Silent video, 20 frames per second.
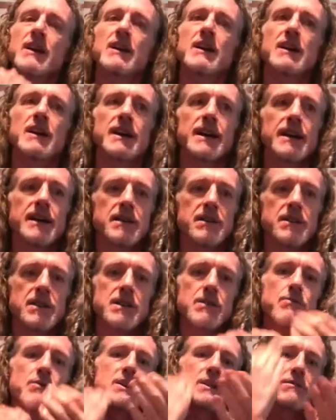And he
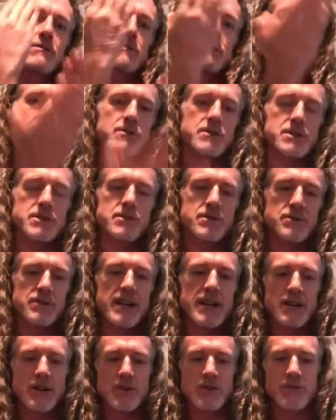went
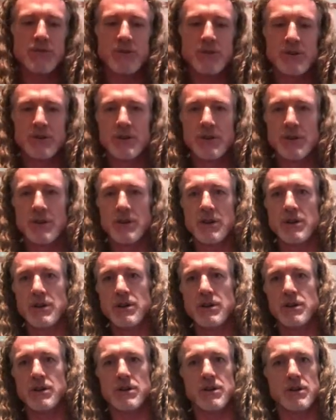straight over.
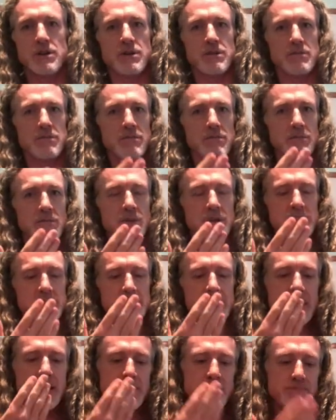His
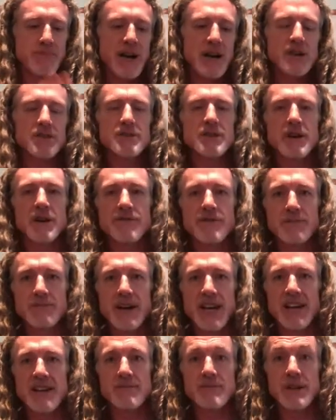head bounced off the
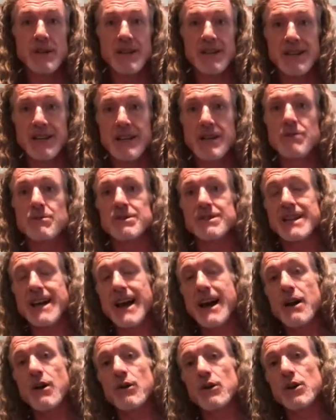pavement, and he was
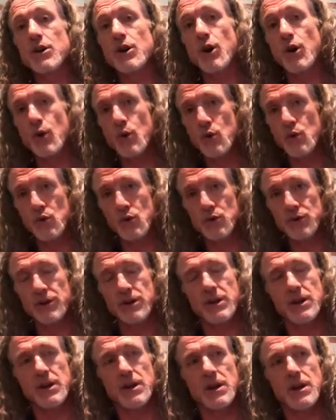out cold.
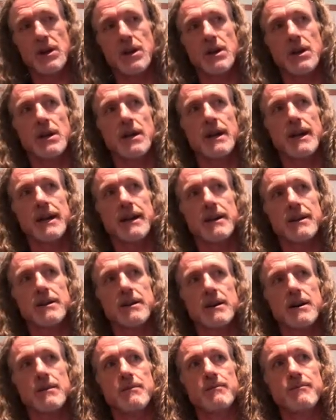
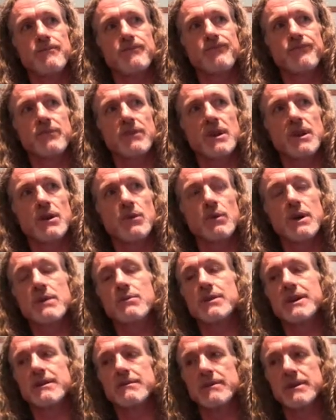And we
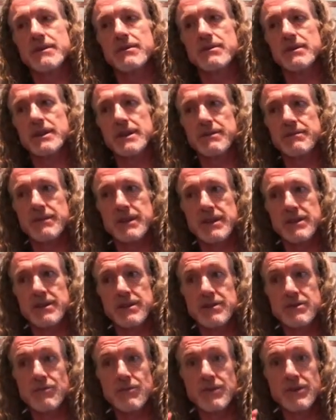went,
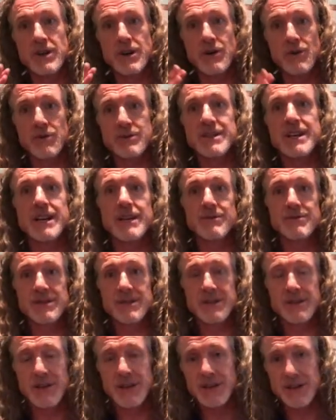the whole time, he
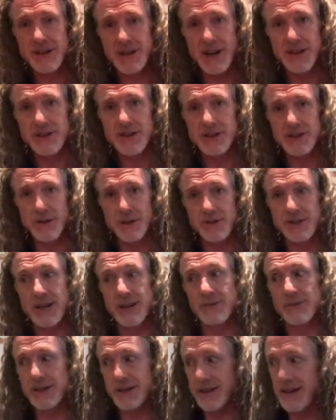was unconscious the whole time.
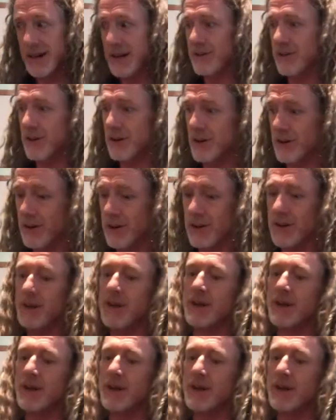Went and got in the car,